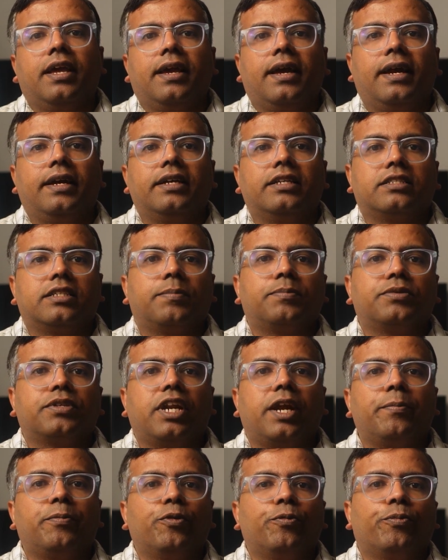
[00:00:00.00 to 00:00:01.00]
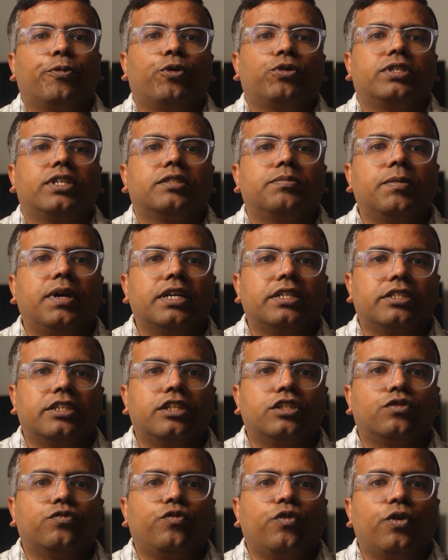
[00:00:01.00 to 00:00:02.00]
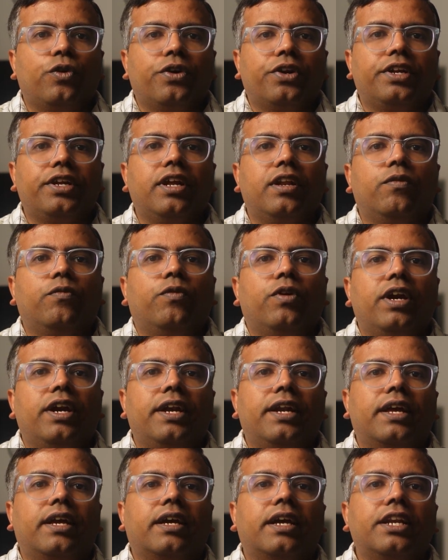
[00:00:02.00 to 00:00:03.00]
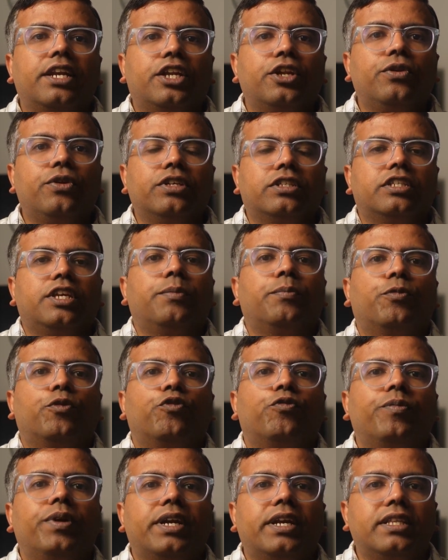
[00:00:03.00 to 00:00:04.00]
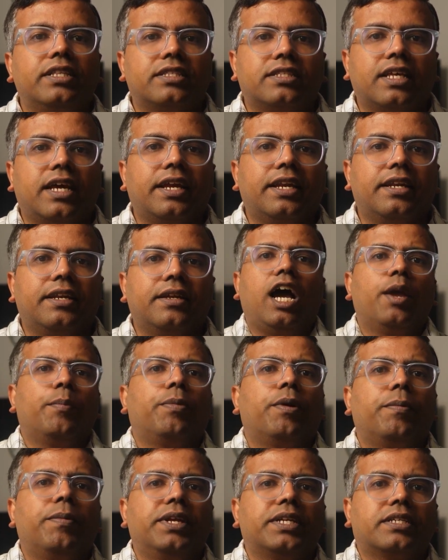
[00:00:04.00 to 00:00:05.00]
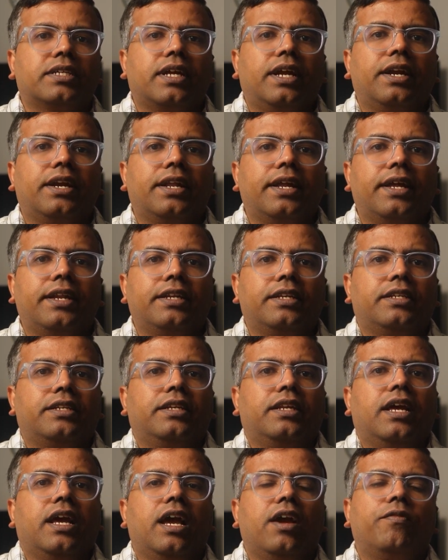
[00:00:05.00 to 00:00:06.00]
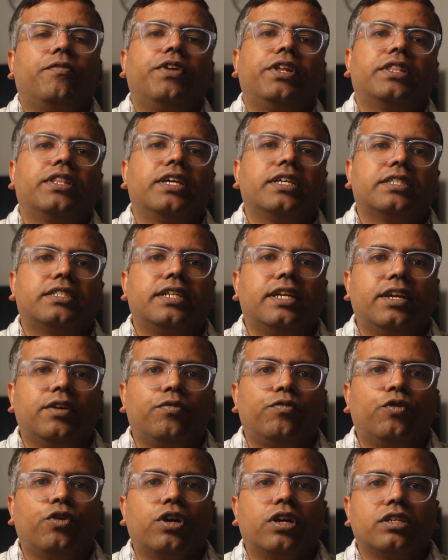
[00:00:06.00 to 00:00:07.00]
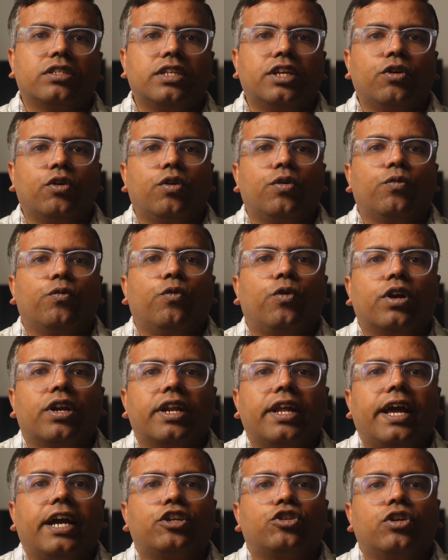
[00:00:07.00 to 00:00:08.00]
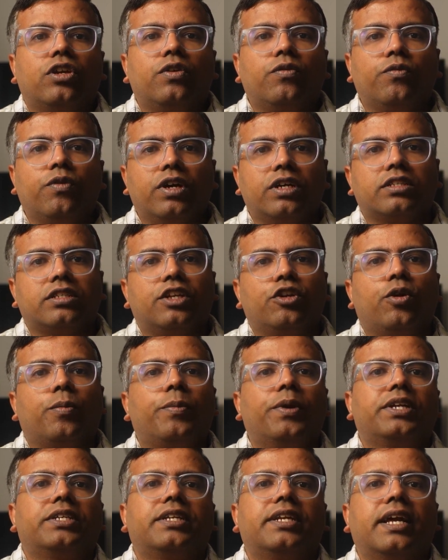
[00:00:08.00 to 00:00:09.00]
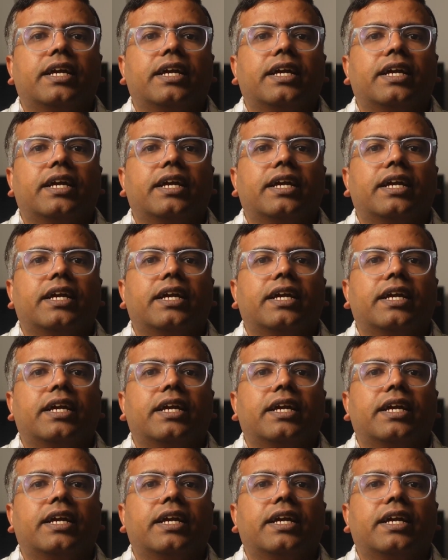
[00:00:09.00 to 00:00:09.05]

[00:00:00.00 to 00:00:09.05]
and subscribe to Process Masters for real-world continuous improvement insight. I publish content every Thursday focusing on what actually works in operation